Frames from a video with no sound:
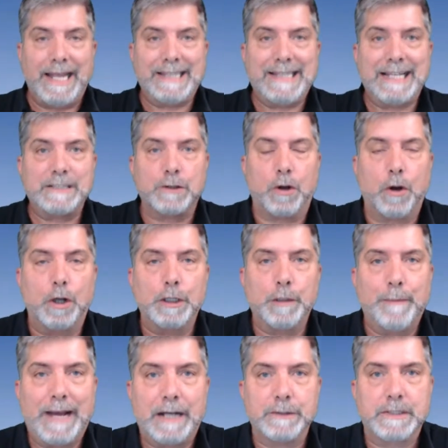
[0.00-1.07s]
And that's all
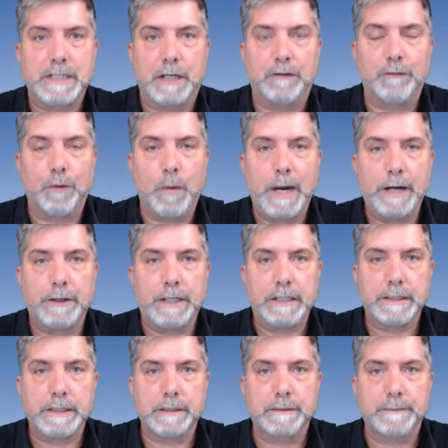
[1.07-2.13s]
about
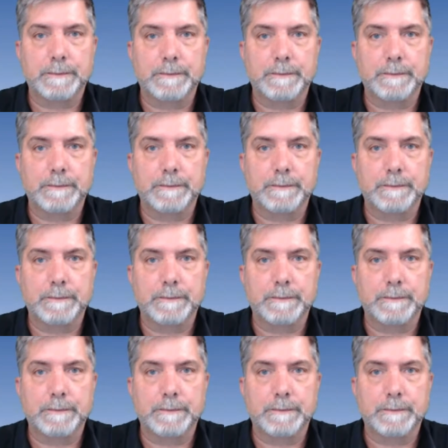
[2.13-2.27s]
self-awareness.